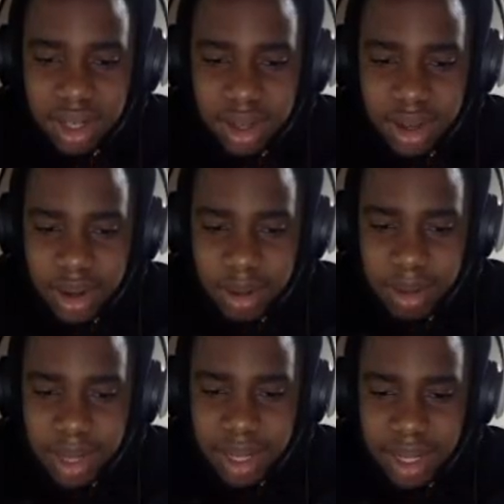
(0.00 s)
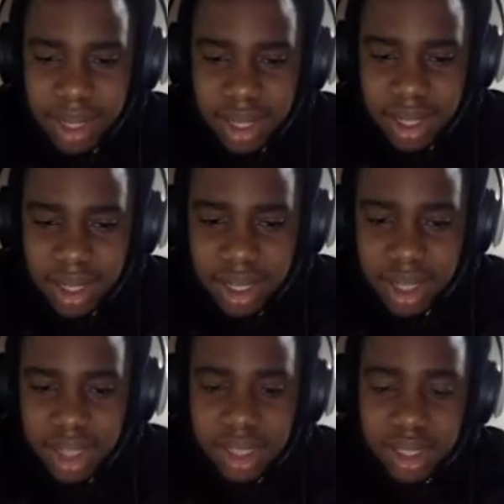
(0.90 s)
Oh man,
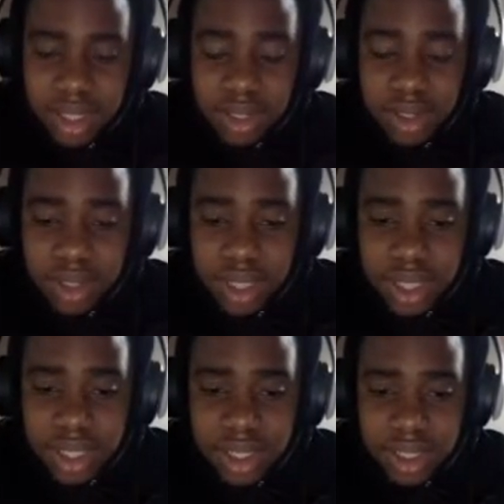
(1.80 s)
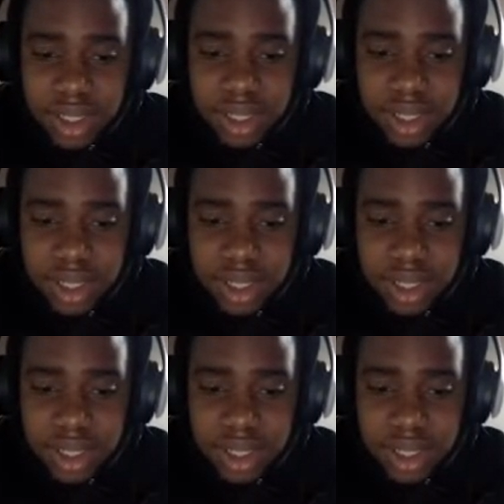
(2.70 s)
jeez,